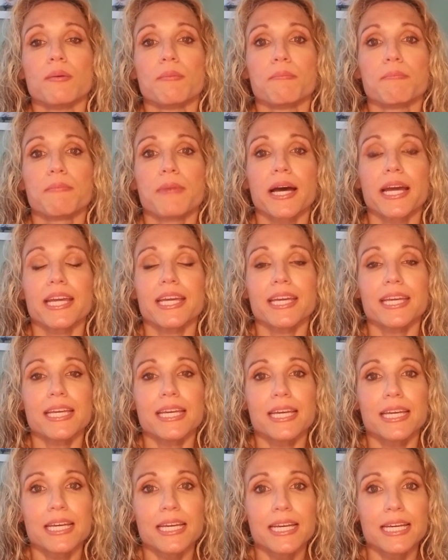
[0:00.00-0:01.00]
my
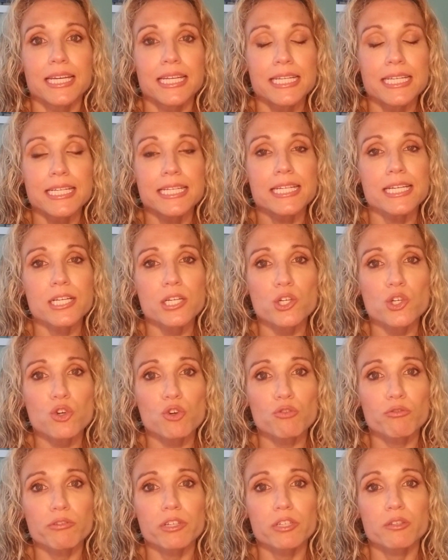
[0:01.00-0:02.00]

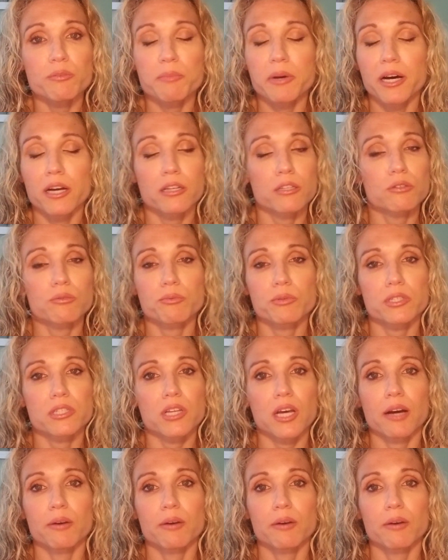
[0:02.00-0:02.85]
initial response was,